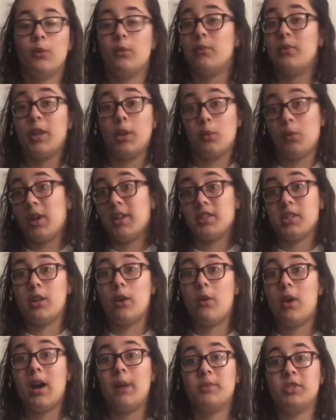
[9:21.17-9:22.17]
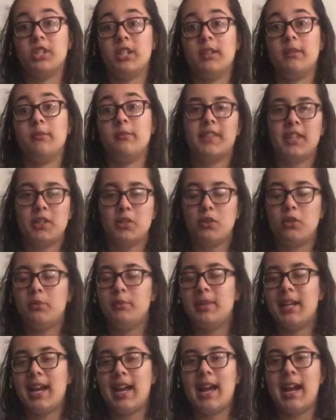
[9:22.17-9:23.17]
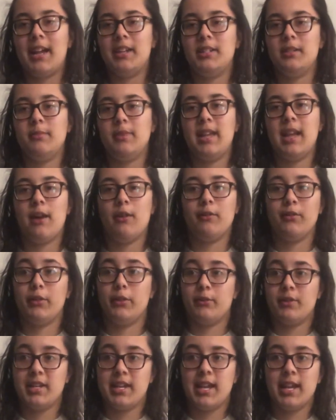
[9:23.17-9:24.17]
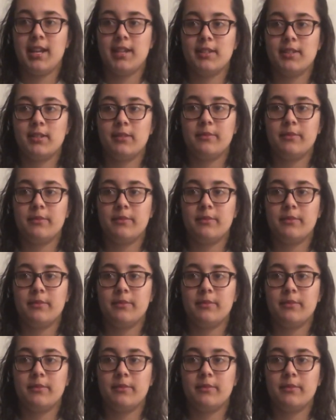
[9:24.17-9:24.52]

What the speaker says: There was no option. They told me I had to be out in 3 days.